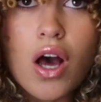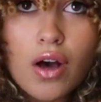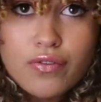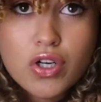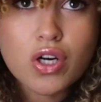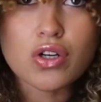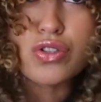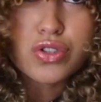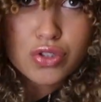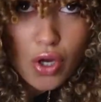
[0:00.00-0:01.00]
of
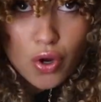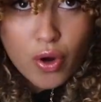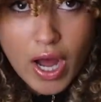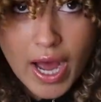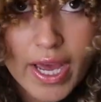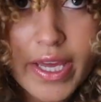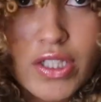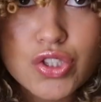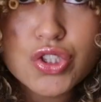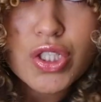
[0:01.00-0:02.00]
curls, so I
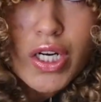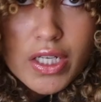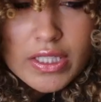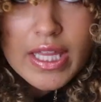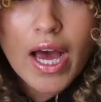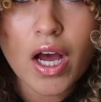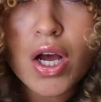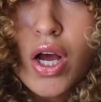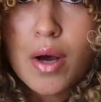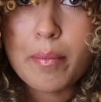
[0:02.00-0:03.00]
ensured that
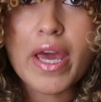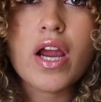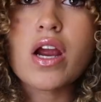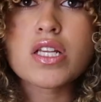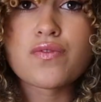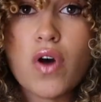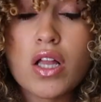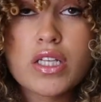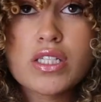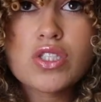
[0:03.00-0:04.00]
my hair has
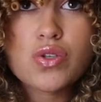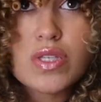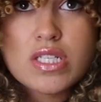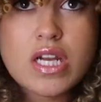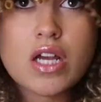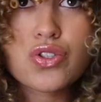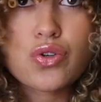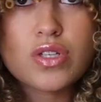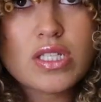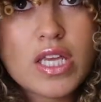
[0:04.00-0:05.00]
fallen to its
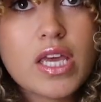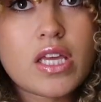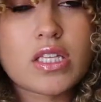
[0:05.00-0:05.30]
natural state.